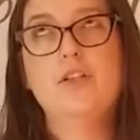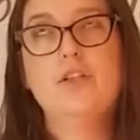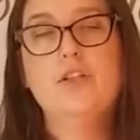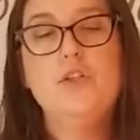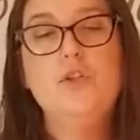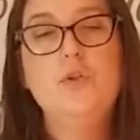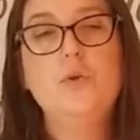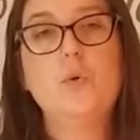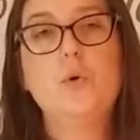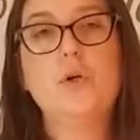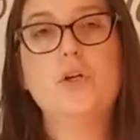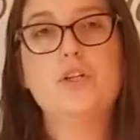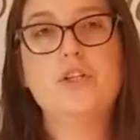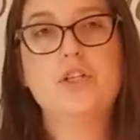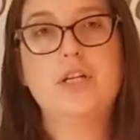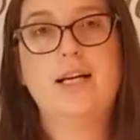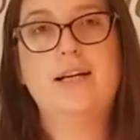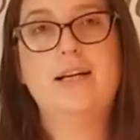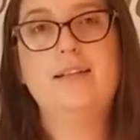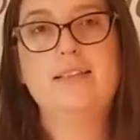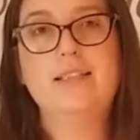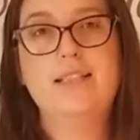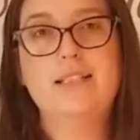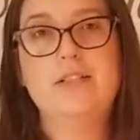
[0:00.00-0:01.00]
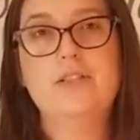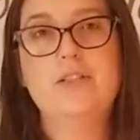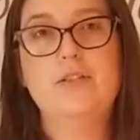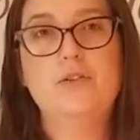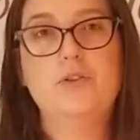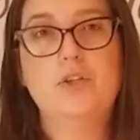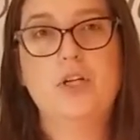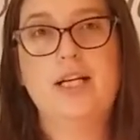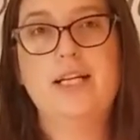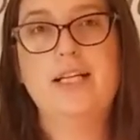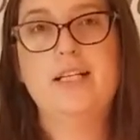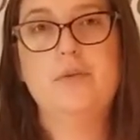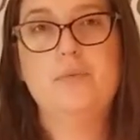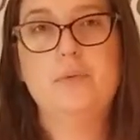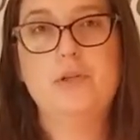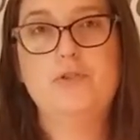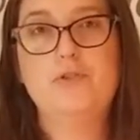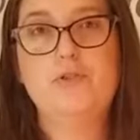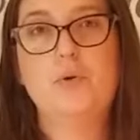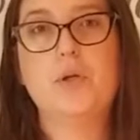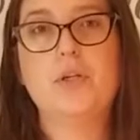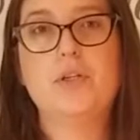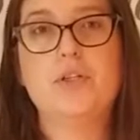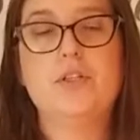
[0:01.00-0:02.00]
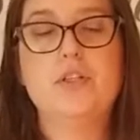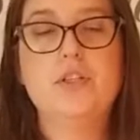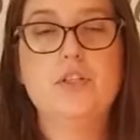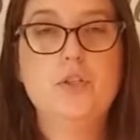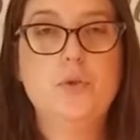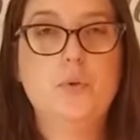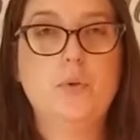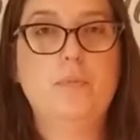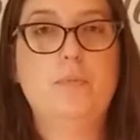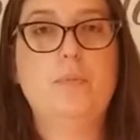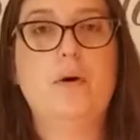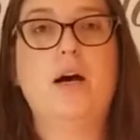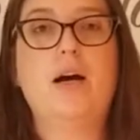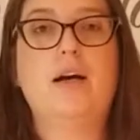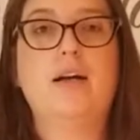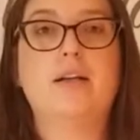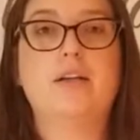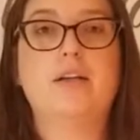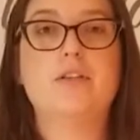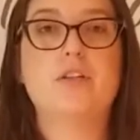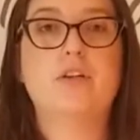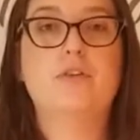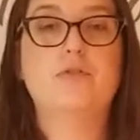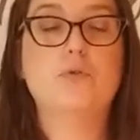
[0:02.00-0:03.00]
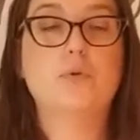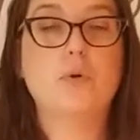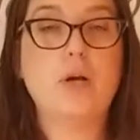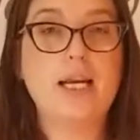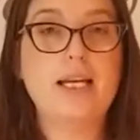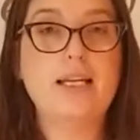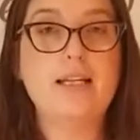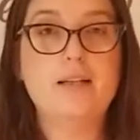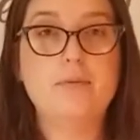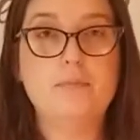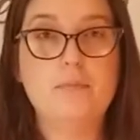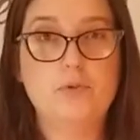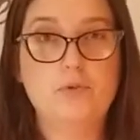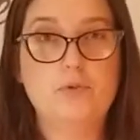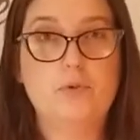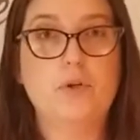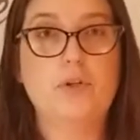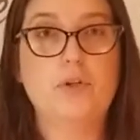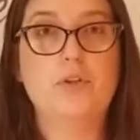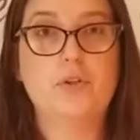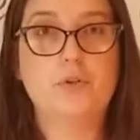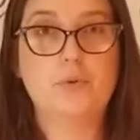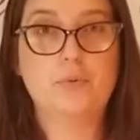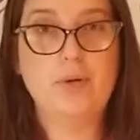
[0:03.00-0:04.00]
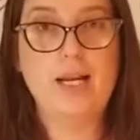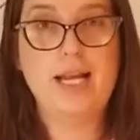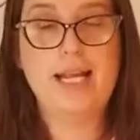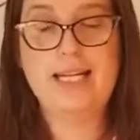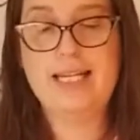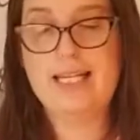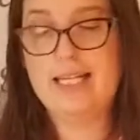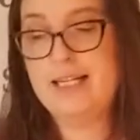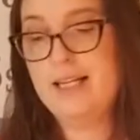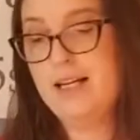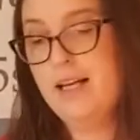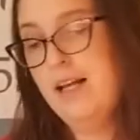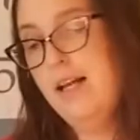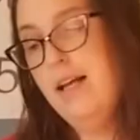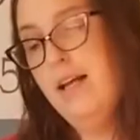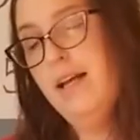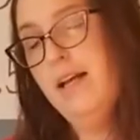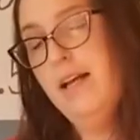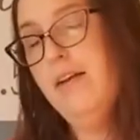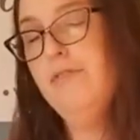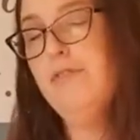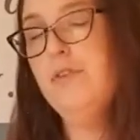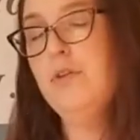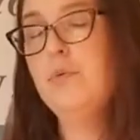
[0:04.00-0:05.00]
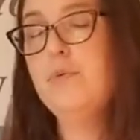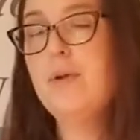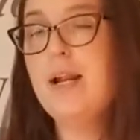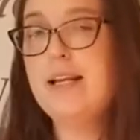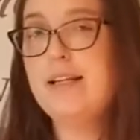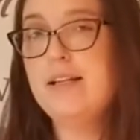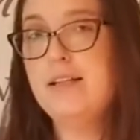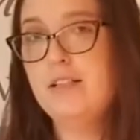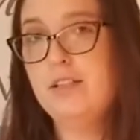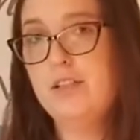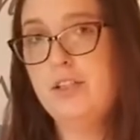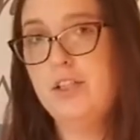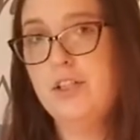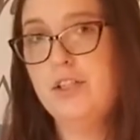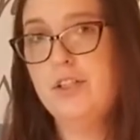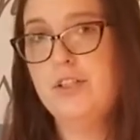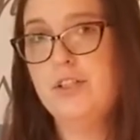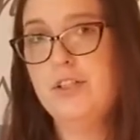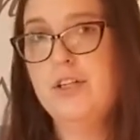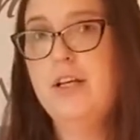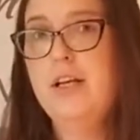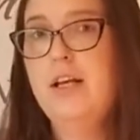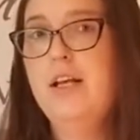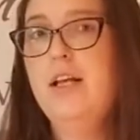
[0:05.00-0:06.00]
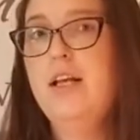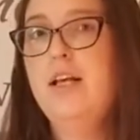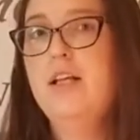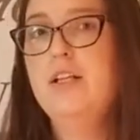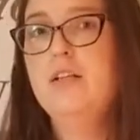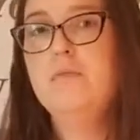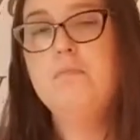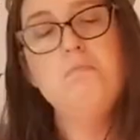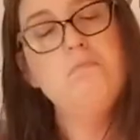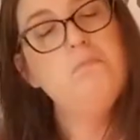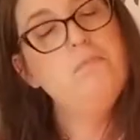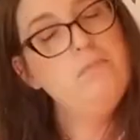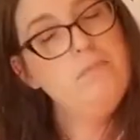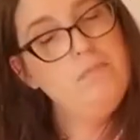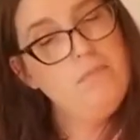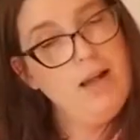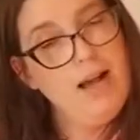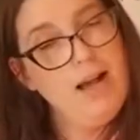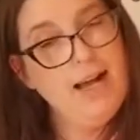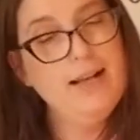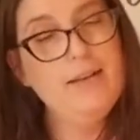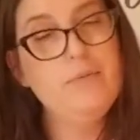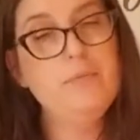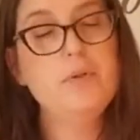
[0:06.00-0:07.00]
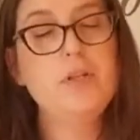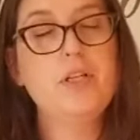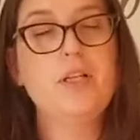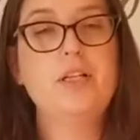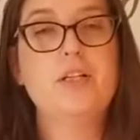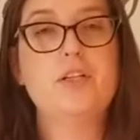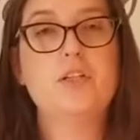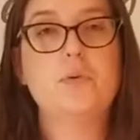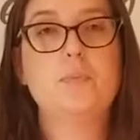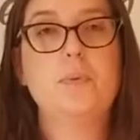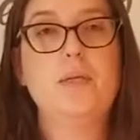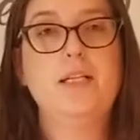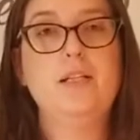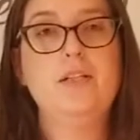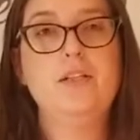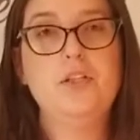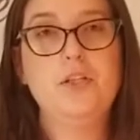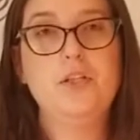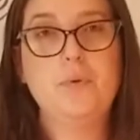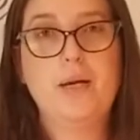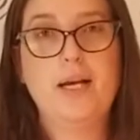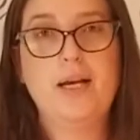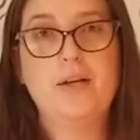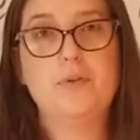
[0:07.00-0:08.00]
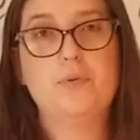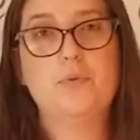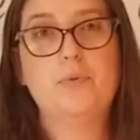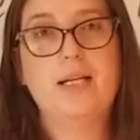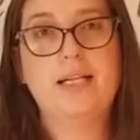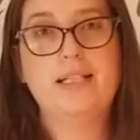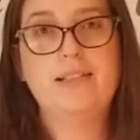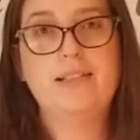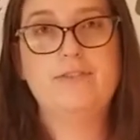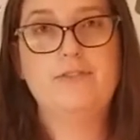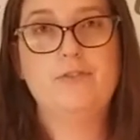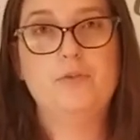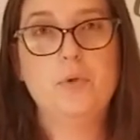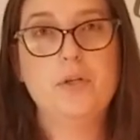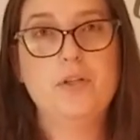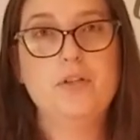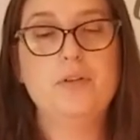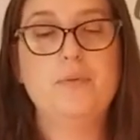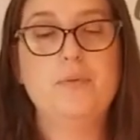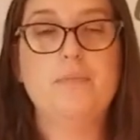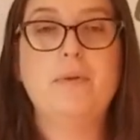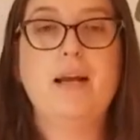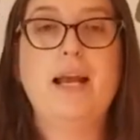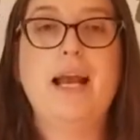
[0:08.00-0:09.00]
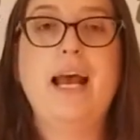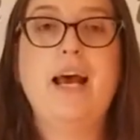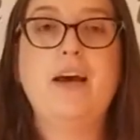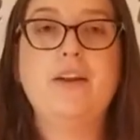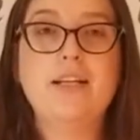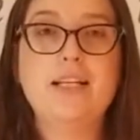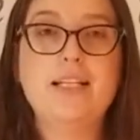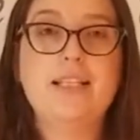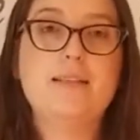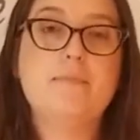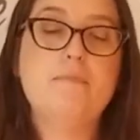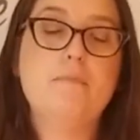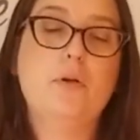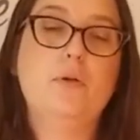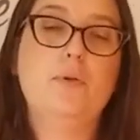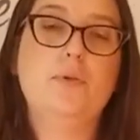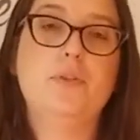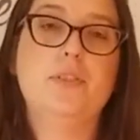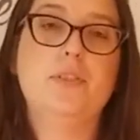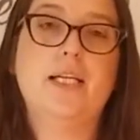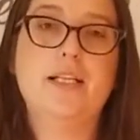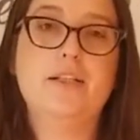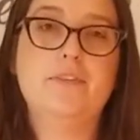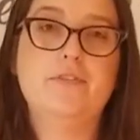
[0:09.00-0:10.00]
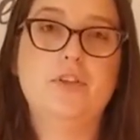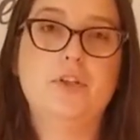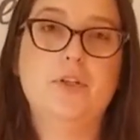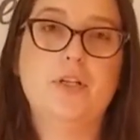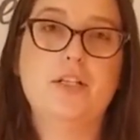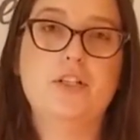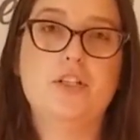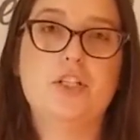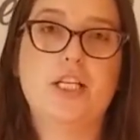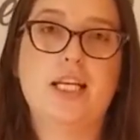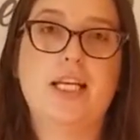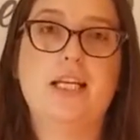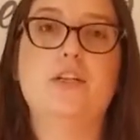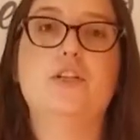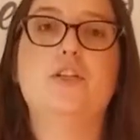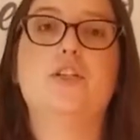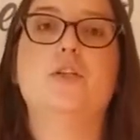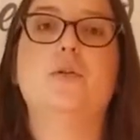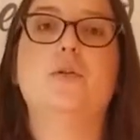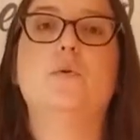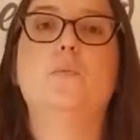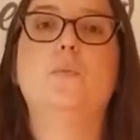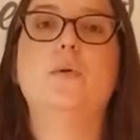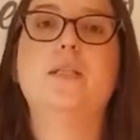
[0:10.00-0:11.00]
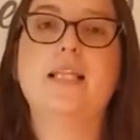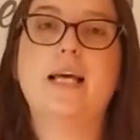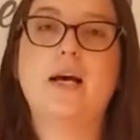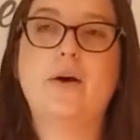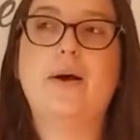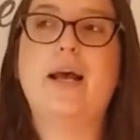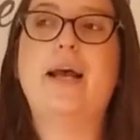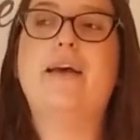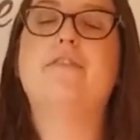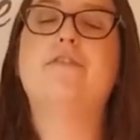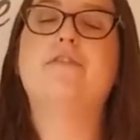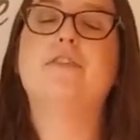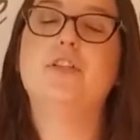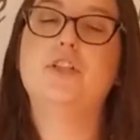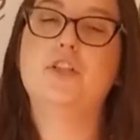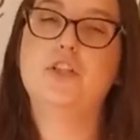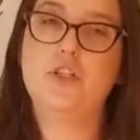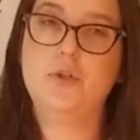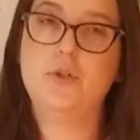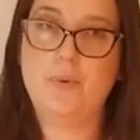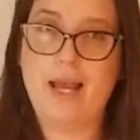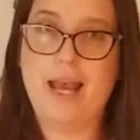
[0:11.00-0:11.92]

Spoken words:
your child isn't trying to be forced into a box of writing before they're ready. If they're ready to learn, I'm going to explain to you how to write for them, how to get the most out of your education without having to do